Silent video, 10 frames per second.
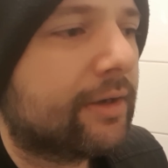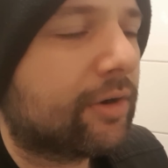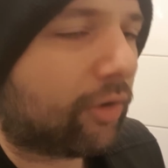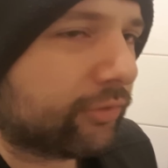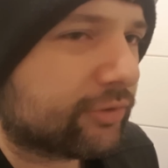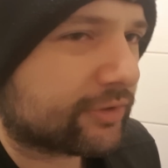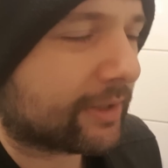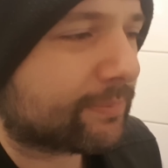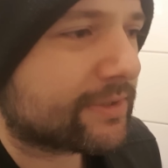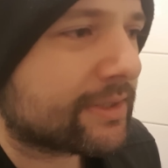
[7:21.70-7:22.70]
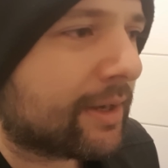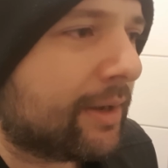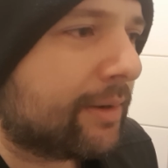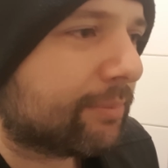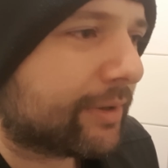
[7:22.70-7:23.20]
concepts.
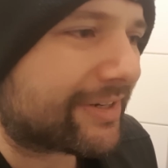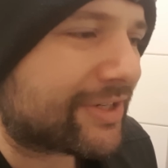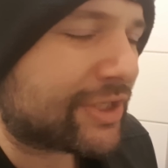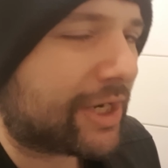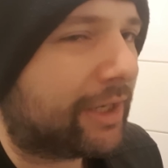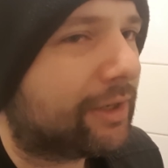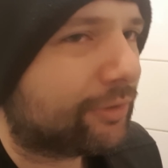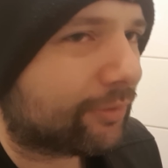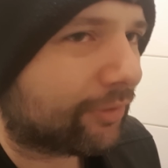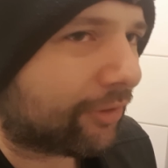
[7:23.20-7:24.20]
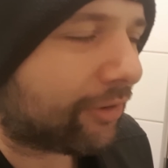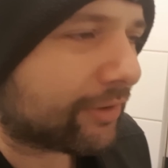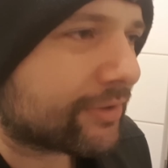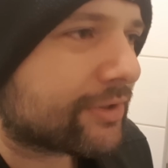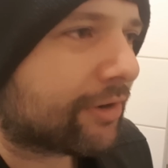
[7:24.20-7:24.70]
But checking your
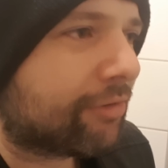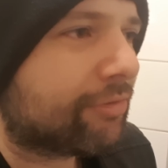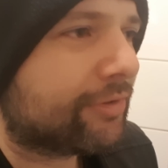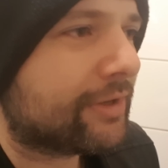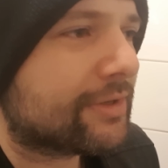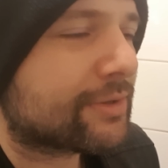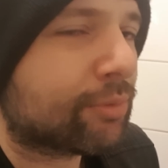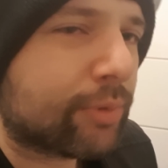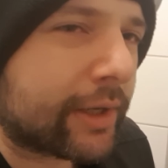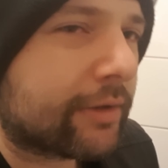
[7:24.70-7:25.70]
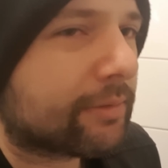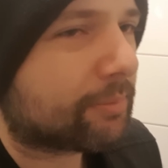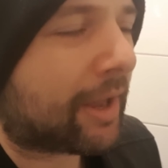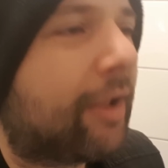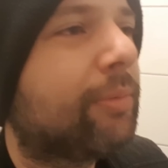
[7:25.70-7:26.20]
knowledge of these will
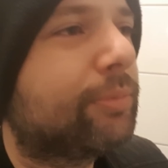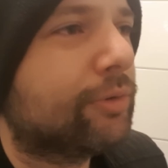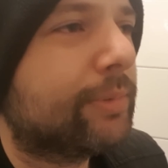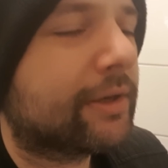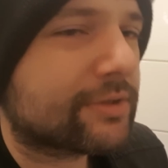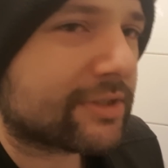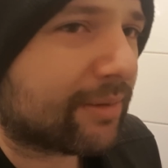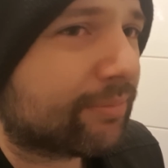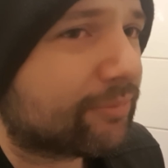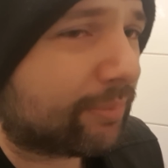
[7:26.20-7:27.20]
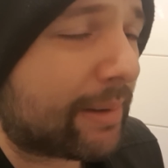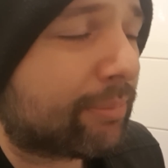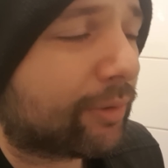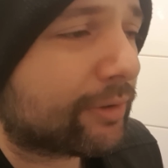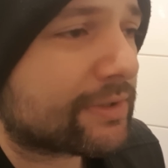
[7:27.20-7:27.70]
help you, because some
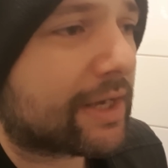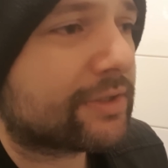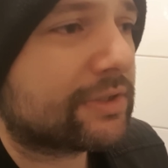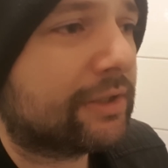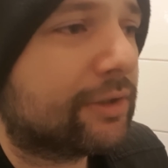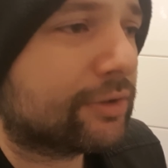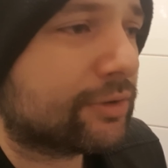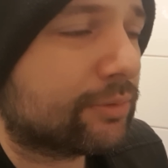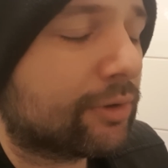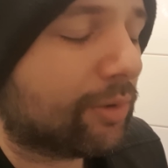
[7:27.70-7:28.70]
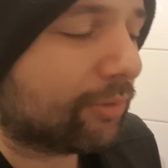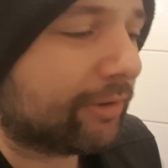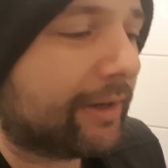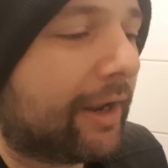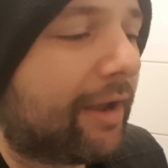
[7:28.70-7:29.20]
employers actually do go
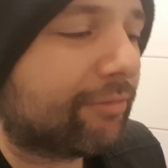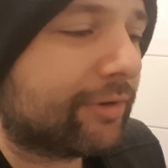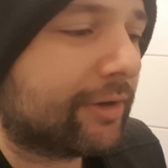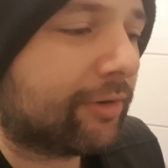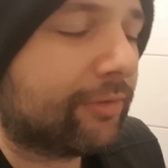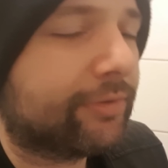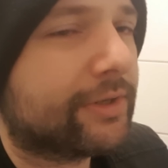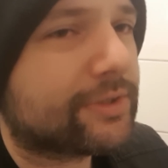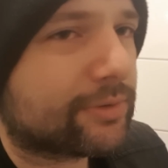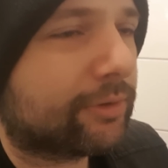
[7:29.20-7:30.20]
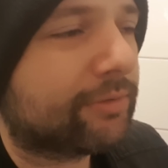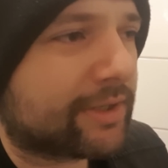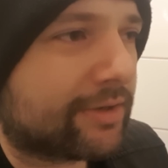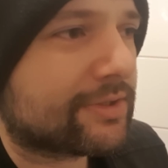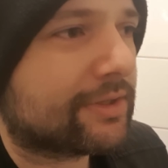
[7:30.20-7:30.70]
very heavy on this sort of
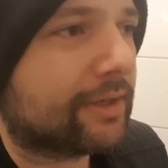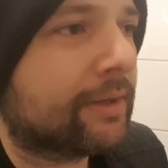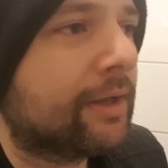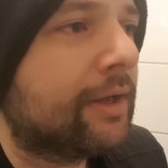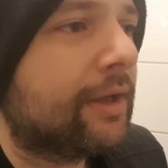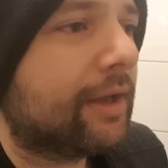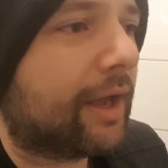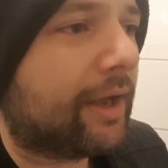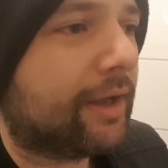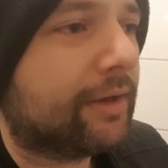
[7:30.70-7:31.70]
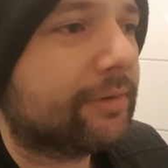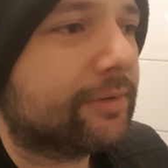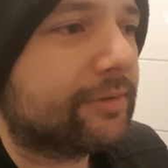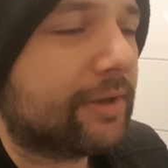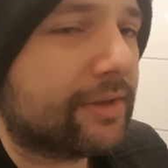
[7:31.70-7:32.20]
testing.
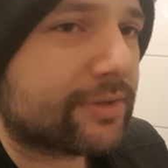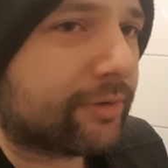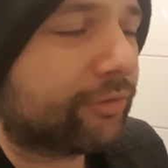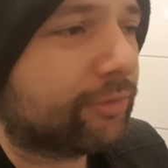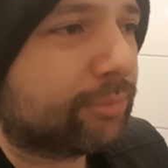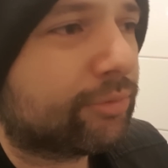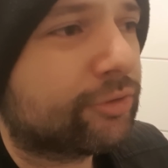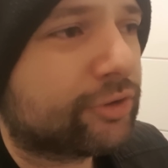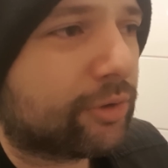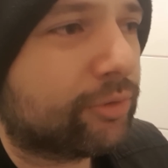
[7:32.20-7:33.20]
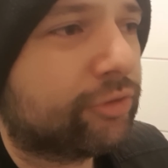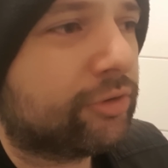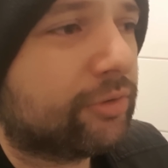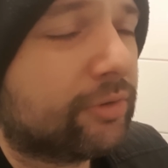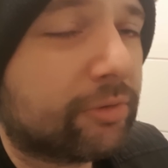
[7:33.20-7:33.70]
And it also shows
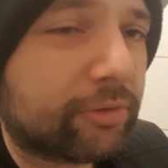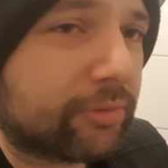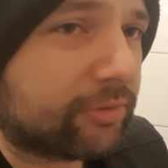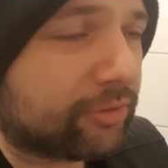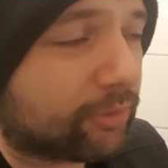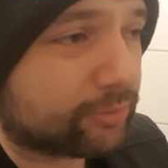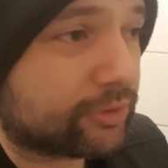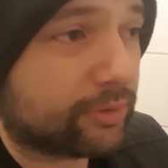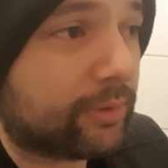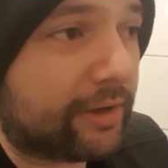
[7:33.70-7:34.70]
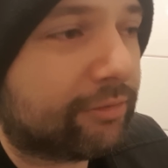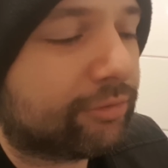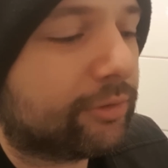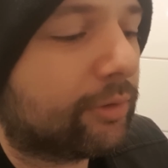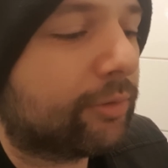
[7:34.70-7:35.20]
you
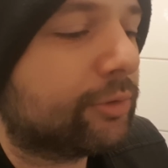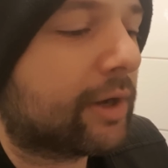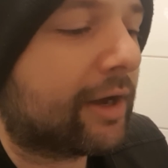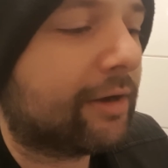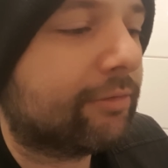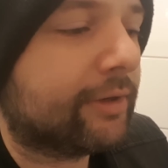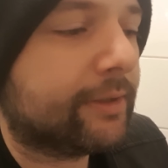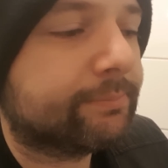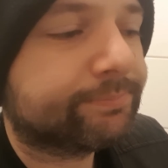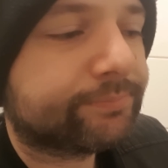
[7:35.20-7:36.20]
if, you know, you have a